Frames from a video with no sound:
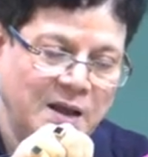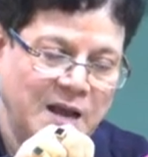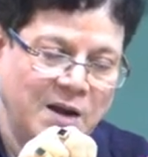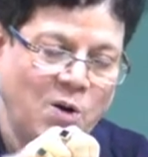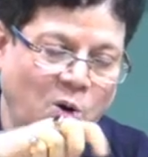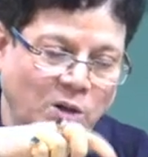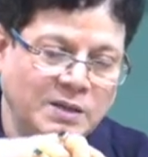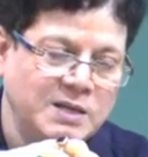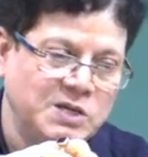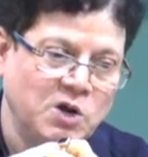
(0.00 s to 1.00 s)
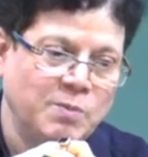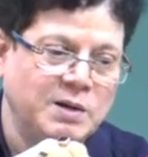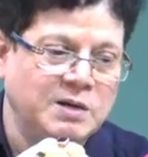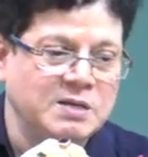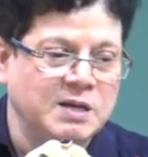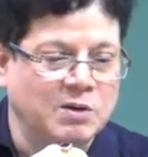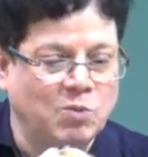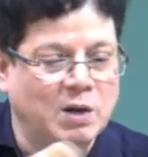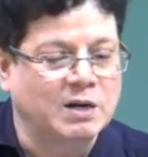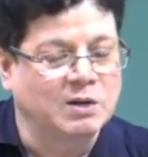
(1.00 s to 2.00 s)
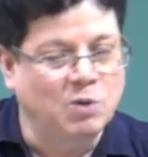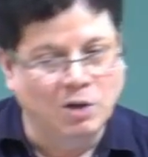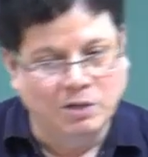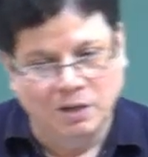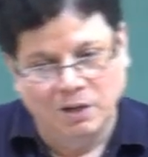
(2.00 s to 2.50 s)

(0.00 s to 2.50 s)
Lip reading: and all these geometries are what are called